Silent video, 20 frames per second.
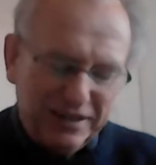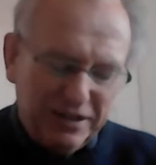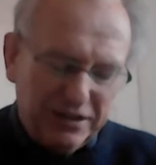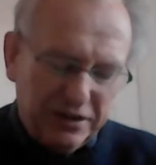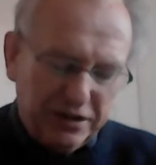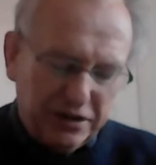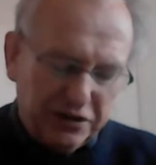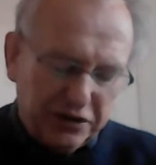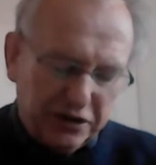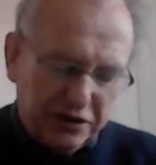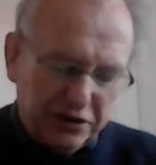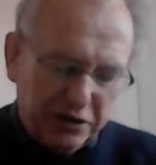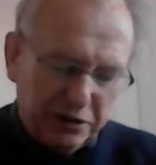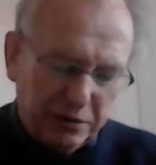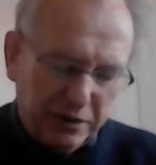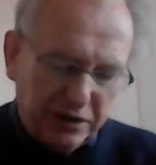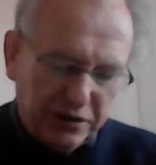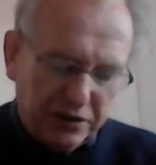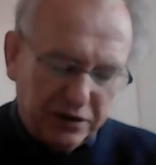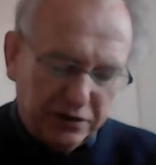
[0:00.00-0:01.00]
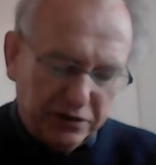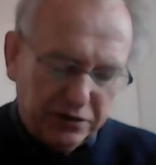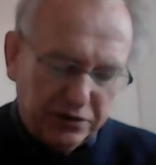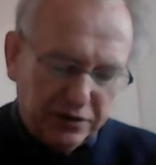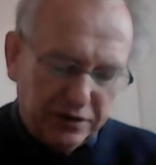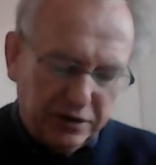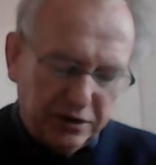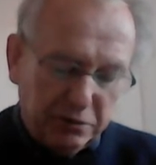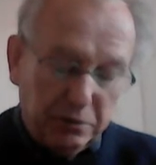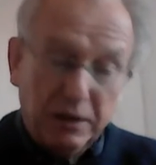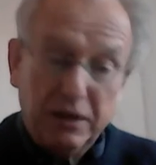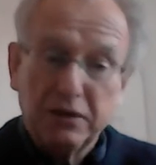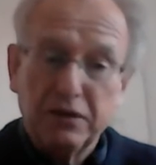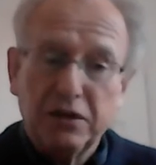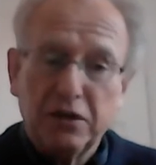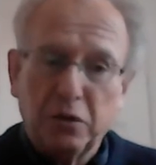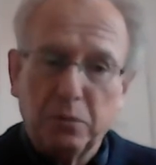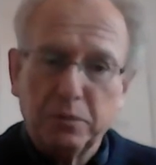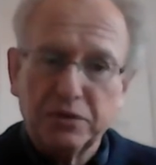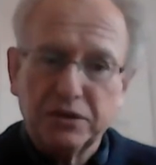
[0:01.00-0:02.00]
in this situation, does he? Quite
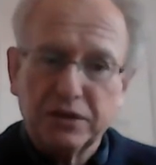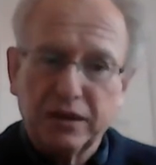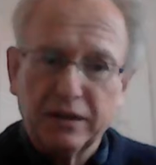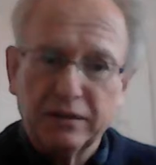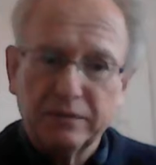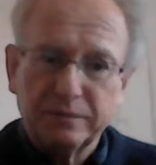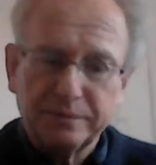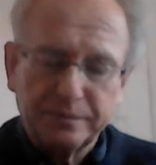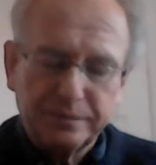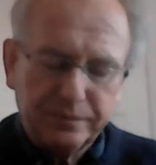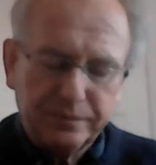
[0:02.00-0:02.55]
the opposite.